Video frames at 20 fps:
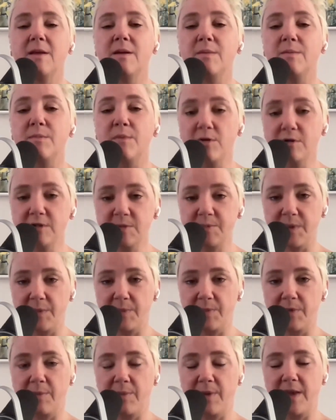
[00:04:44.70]
Most
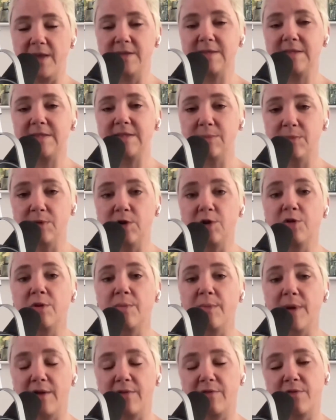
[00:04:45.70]
people pay a similar
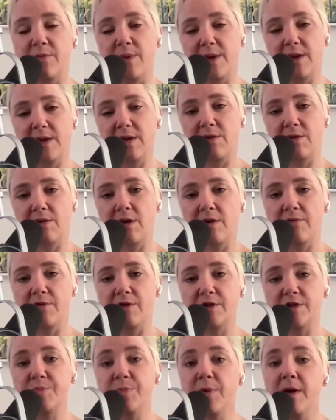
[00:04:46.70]
amount for Medicare
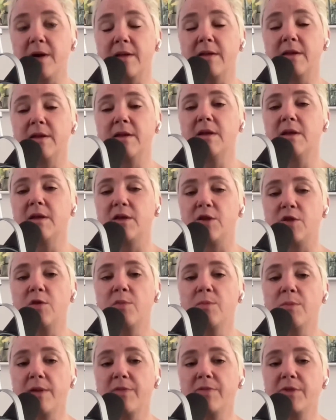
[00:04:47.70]
coverage, but your
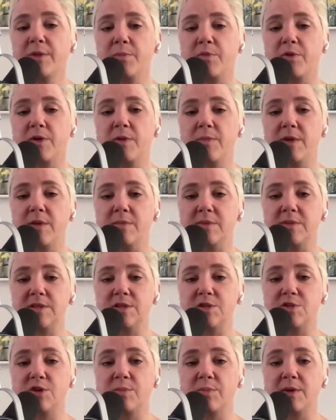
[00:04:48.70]
monthly premium is
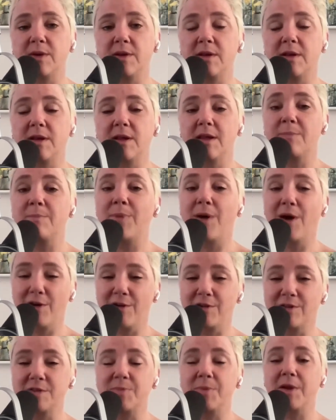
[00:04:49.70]
determined in
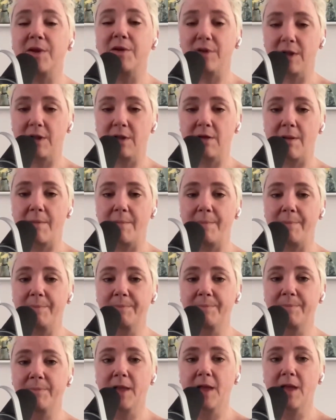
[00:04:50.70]
part by your income.
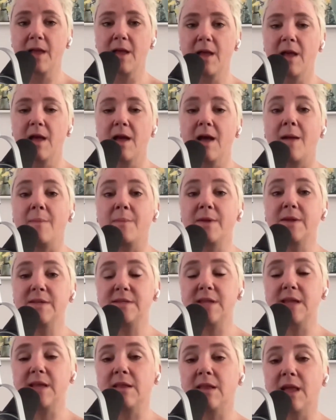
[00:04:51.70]
I'm going to
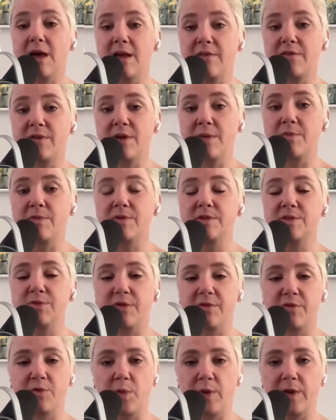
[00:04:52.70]
say a lot of numbers sort
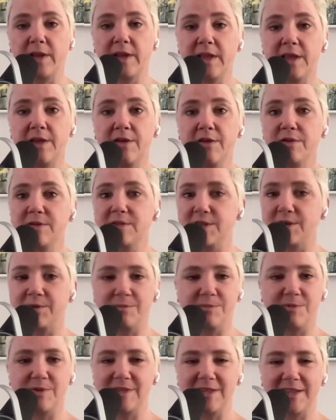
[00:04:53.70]
of quickly here,
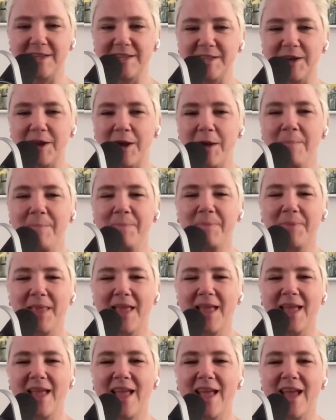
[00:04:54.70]
so just listen up.
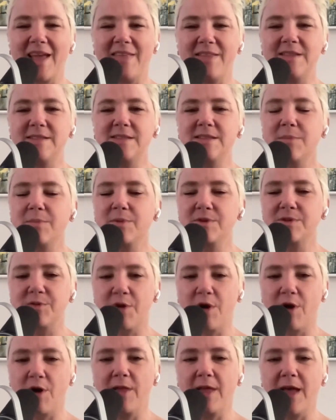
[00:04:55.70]
And these numbers are
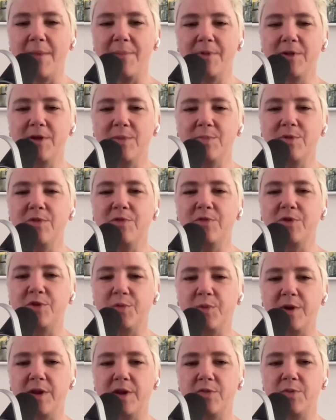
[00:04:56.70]
all applicable for
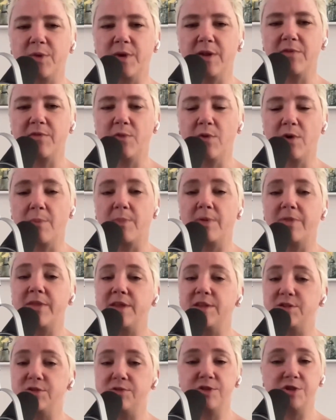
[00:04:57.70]
2024, but they
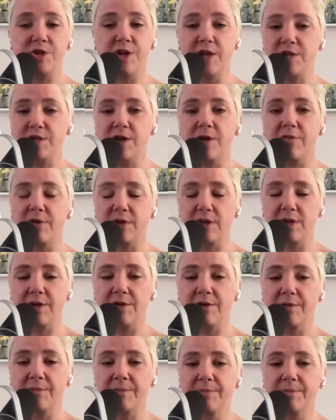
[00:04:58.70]
do change every year.